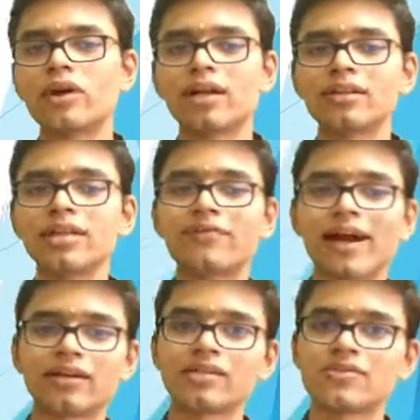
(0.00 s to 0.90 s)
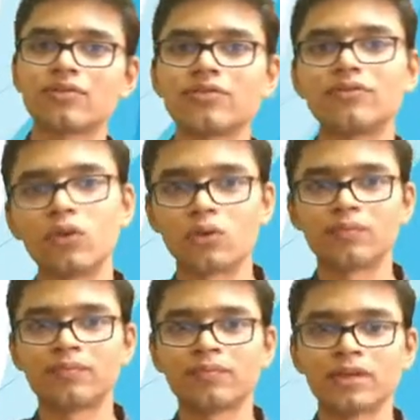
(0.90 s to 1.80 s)
are the factors of 4.
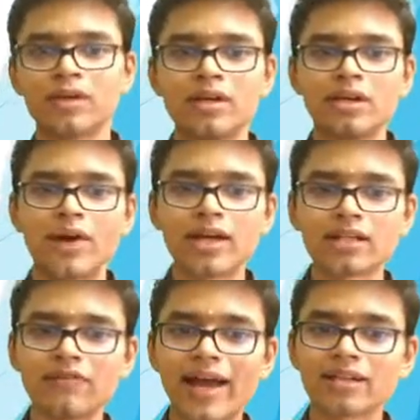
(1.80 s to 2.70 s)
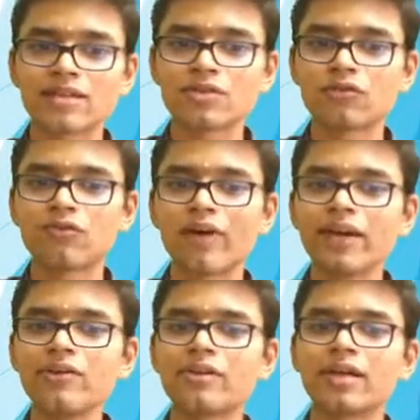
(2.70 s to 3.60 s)
What are the factors of
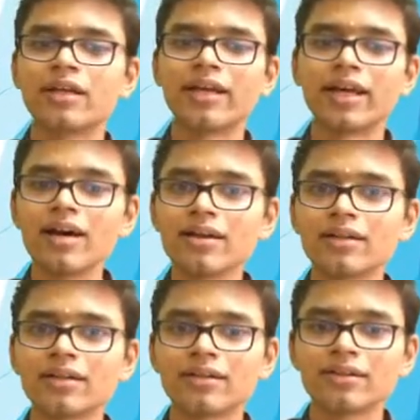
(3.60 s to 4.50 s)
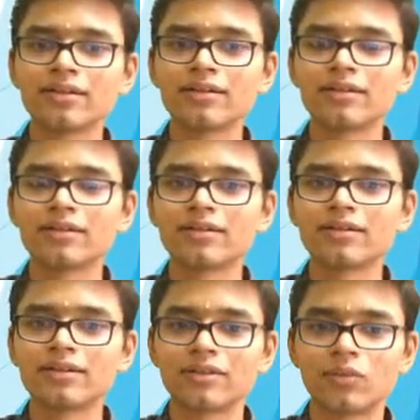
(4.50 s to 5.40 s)
5? They are
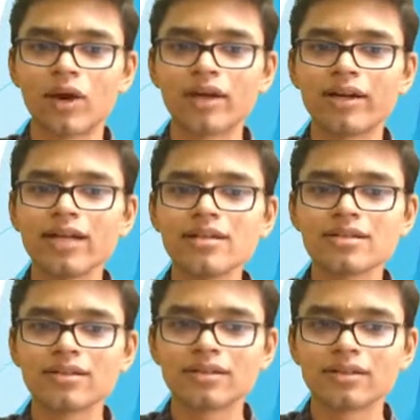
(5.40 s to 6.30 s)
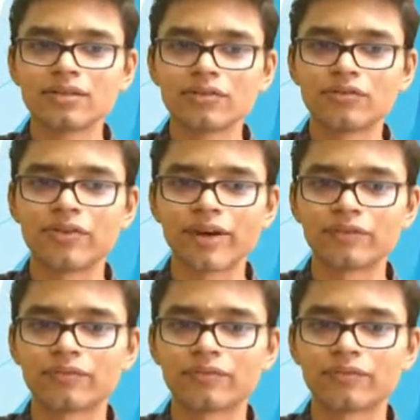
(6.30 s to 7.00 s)
1 and 5.